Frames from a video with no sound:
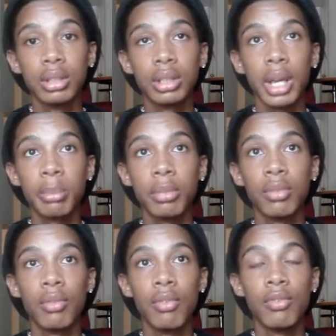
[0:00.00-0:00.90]
type
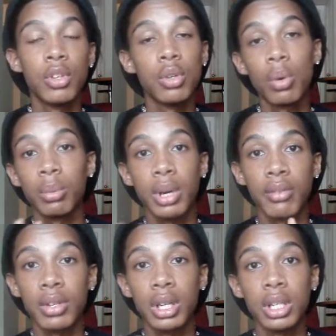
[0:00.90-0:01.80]
of view on what
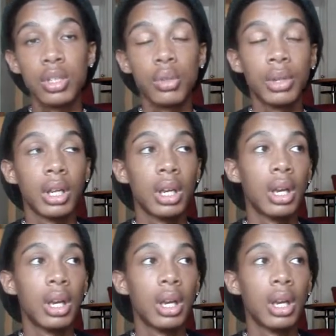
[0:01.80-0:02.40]
everything is doing.